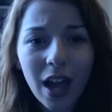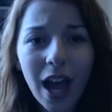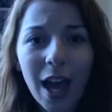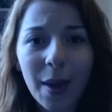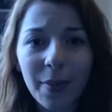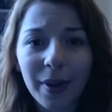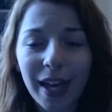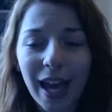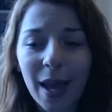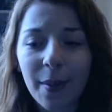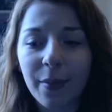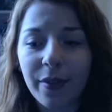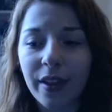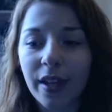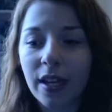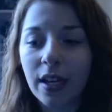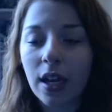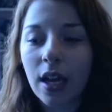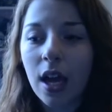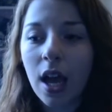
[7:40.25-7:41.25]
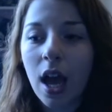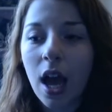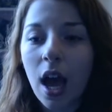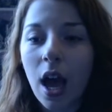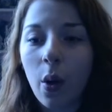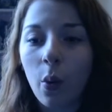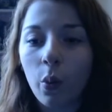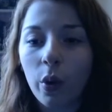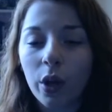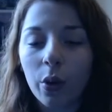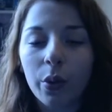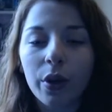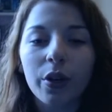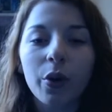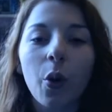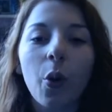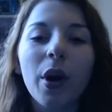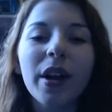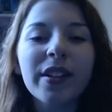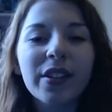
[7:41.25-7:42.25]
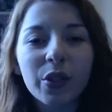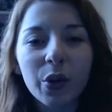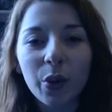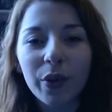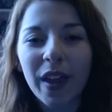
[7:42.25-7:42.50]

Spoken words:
I became with it. We would always do